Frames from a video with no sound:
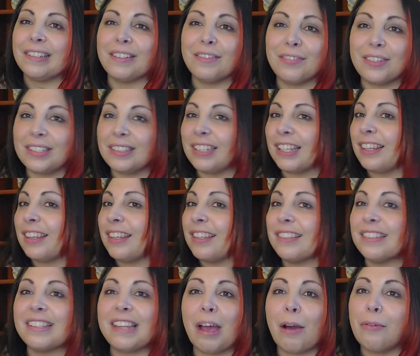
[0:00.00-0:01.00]
if it's like the
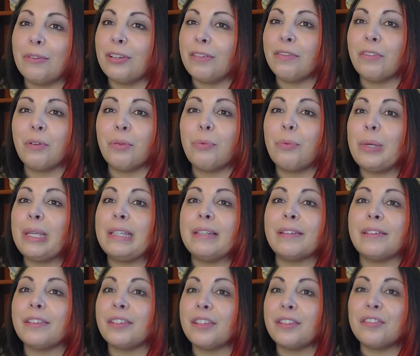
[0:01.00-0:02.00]
sound of the
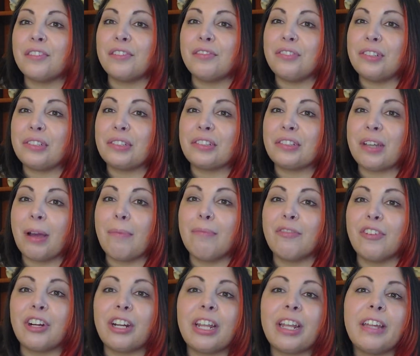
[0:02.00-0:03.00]
wheel that she feels
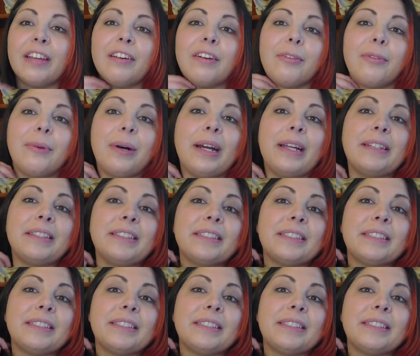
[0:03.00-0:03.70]
comforting or what.